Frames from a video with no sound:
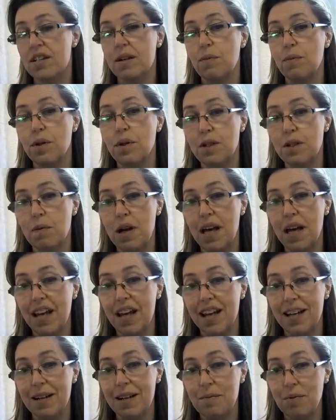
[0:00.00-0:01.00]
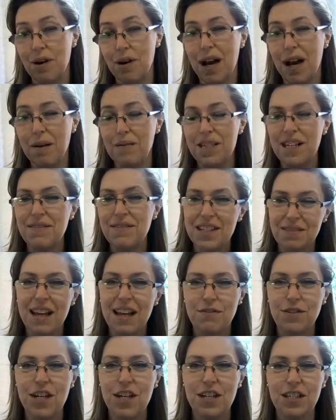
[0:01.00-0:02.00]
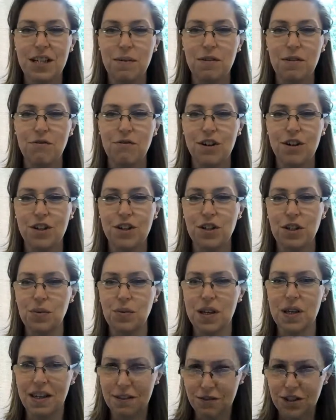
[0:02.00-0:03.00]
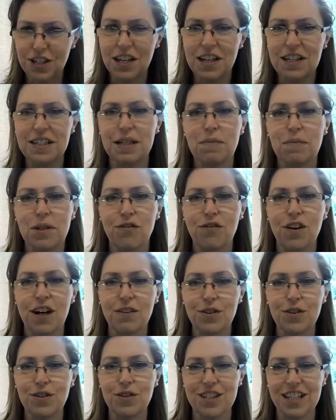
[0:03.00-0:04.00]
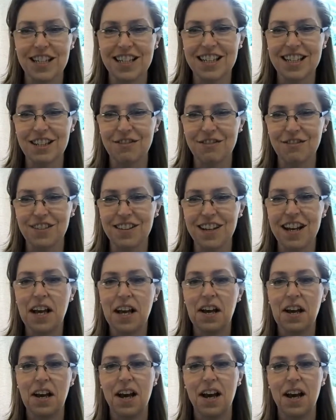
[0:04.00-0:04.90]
someone's playing, perhaps they've turned up in Freshers Week, they've signed up to 5 or 6 different